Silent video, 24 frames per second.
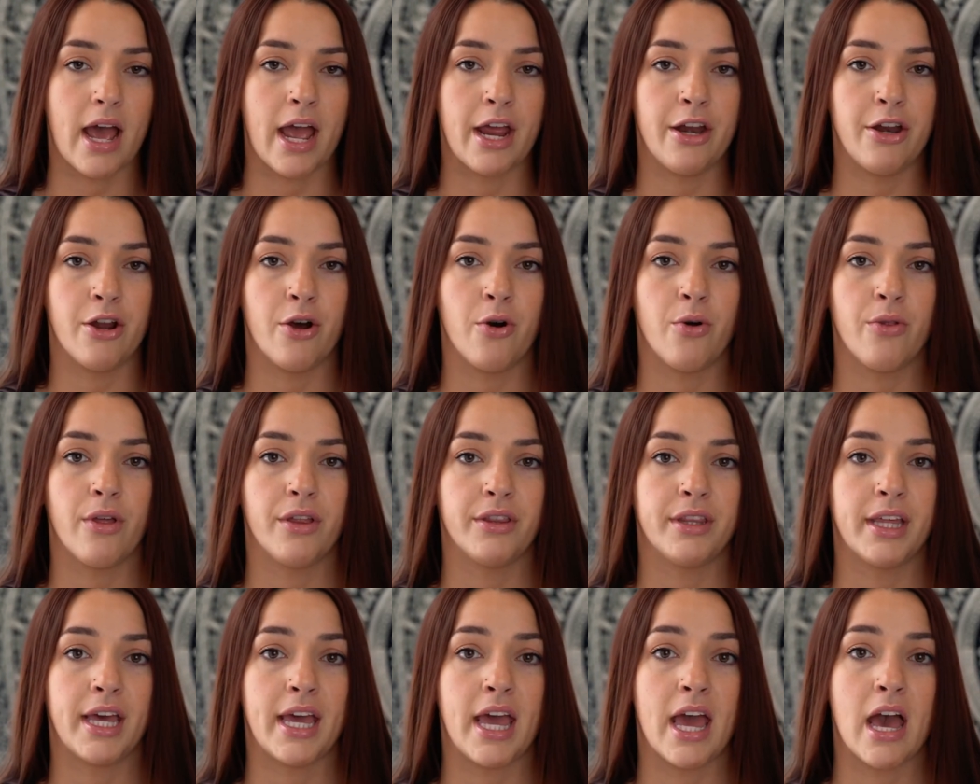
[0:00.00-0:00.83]
I know
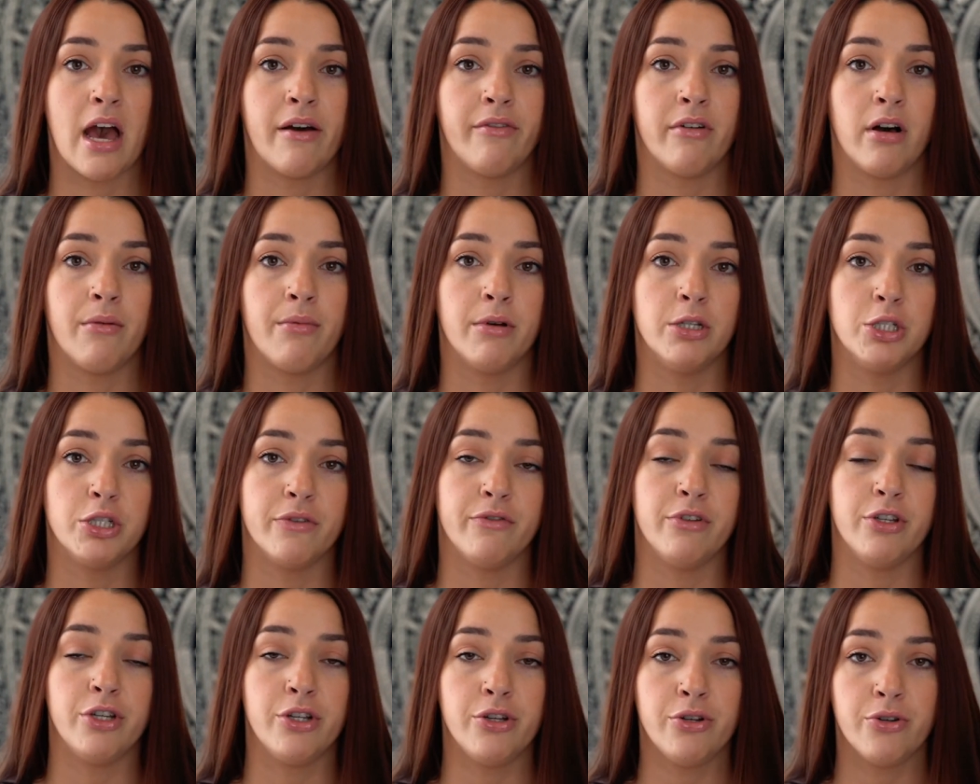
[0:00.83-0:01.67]
that they have a bunch of
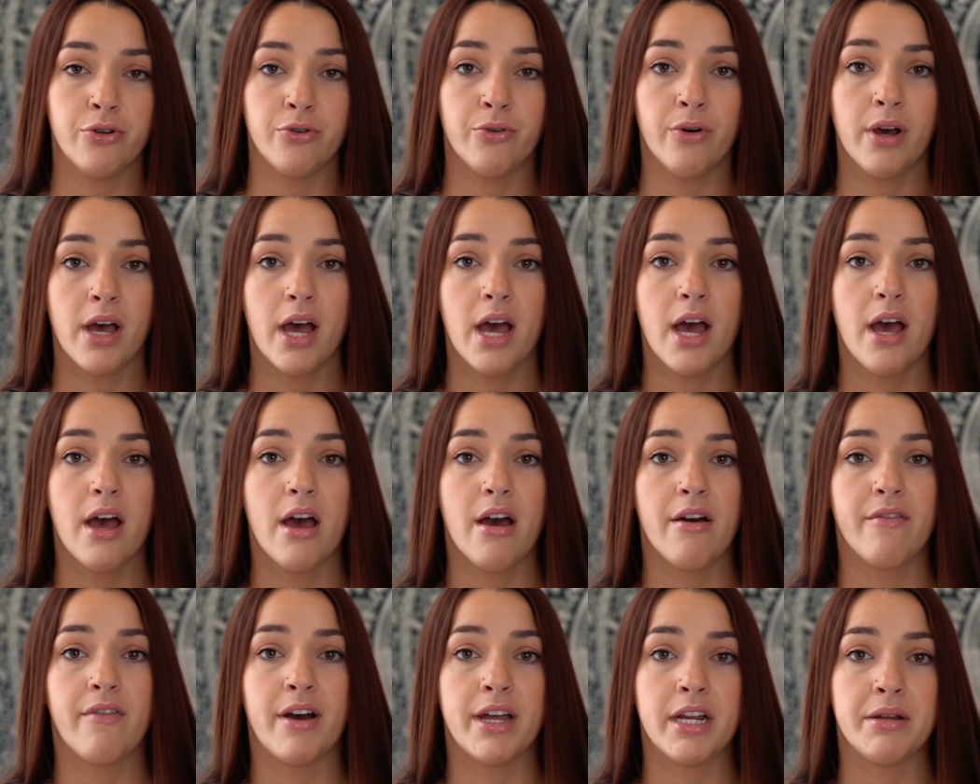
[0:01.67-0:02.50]
new
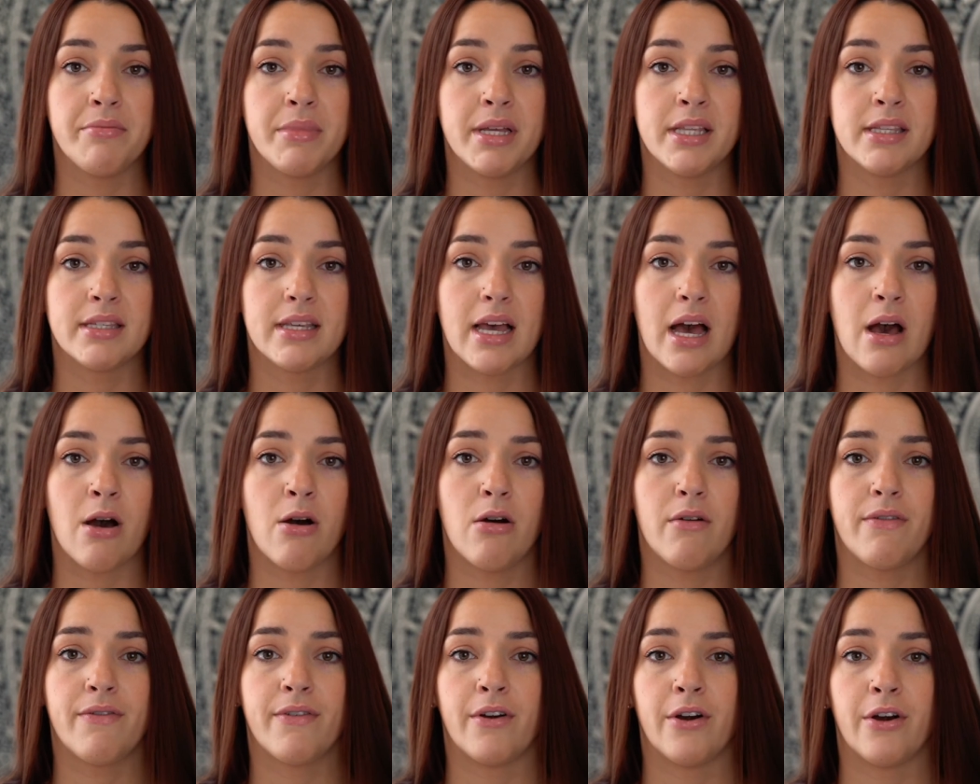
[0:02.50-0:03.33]
vitamins
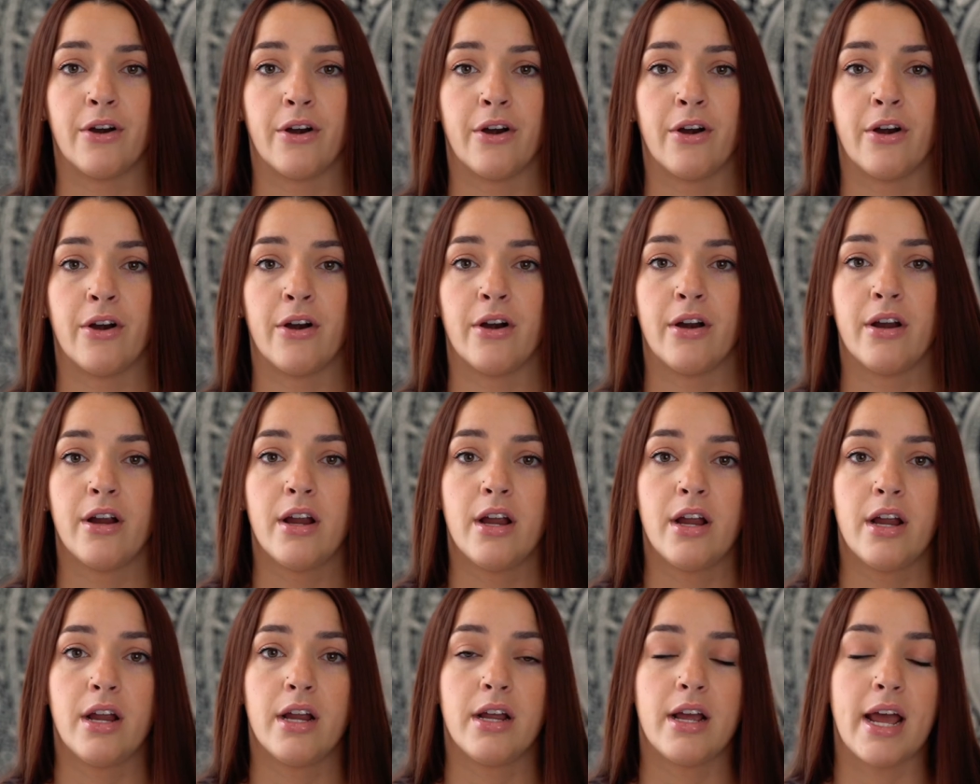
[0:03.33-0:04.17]
out for
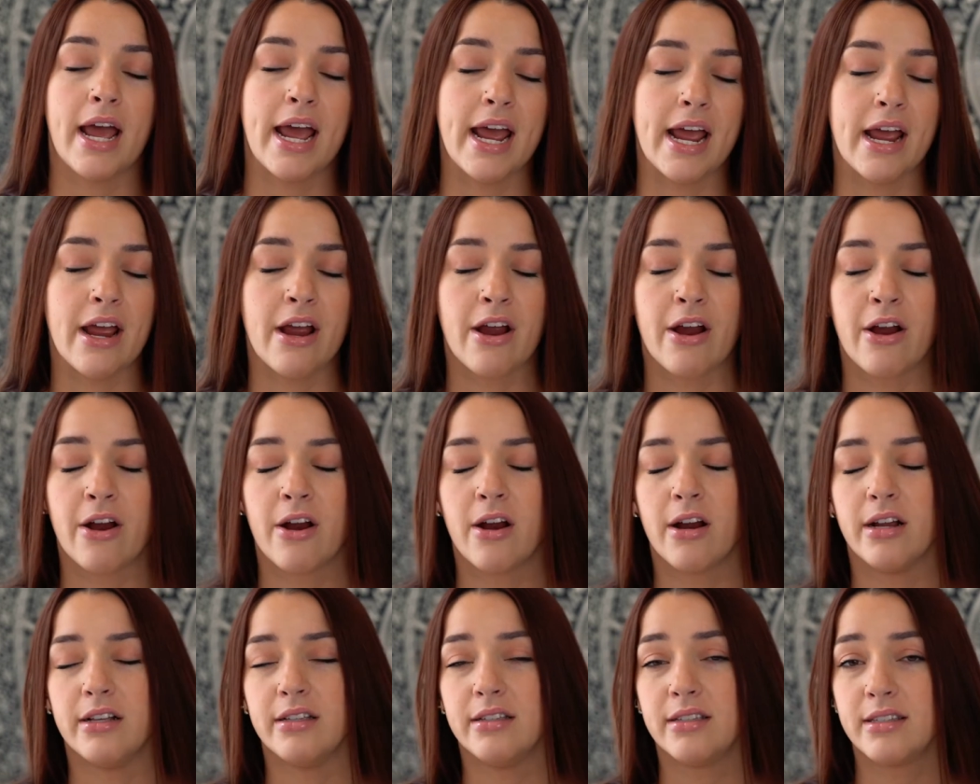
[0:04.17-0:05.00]

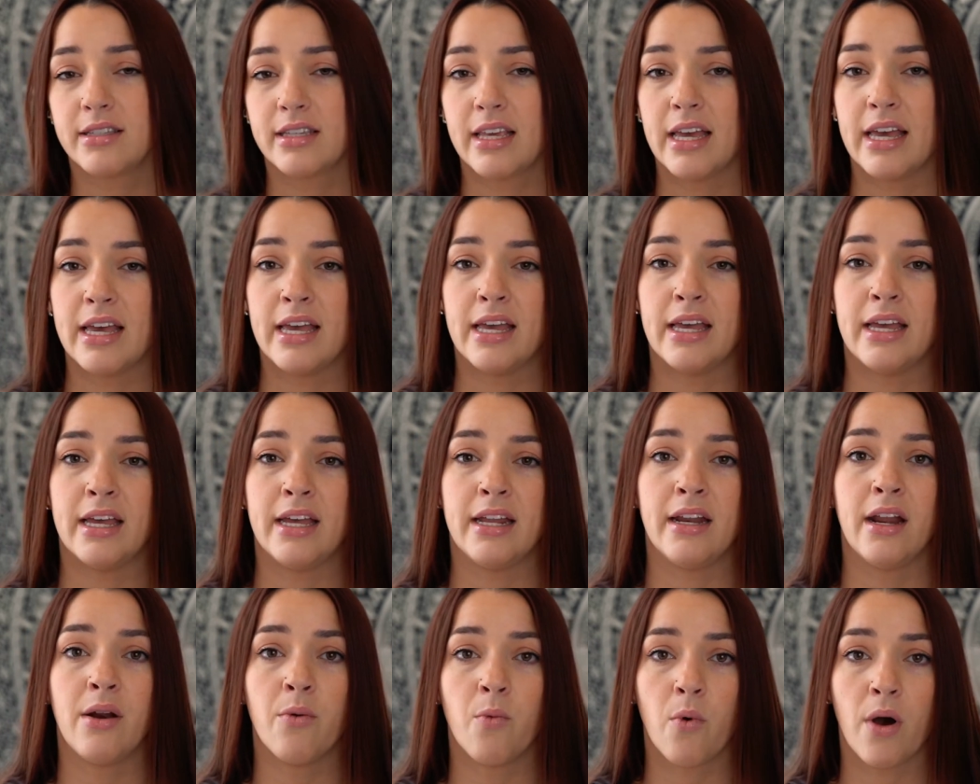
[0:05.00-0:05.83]
hair and
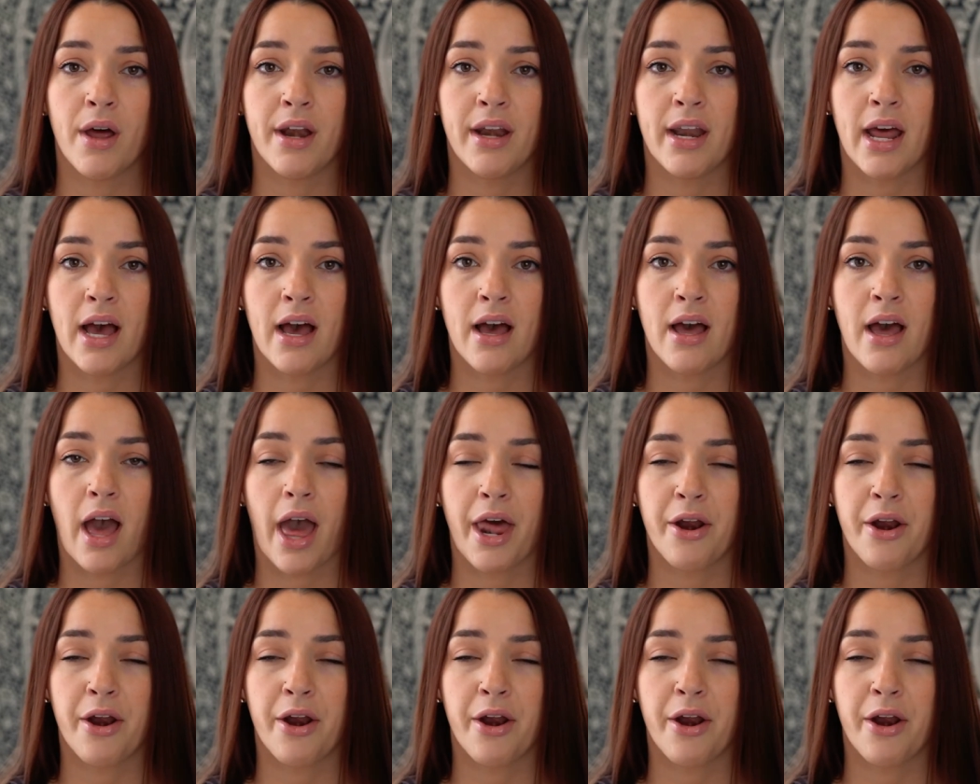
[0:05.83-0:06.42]
skin and whatnot.